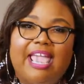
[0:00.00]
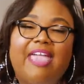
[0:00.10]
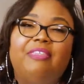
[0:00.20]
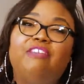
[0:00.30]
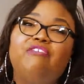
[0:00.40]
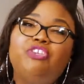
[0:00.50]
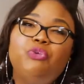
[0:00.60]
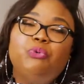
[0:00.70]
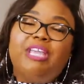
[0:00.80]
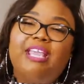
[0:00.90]
And then if
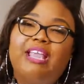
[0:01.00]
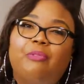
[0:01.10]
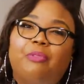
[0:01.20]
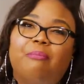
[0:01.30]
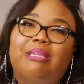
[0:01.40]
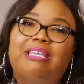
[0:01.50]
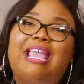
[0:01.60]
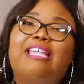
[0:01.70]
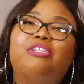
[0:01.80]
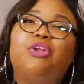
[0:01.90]
you take out the money
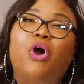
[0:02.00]
as an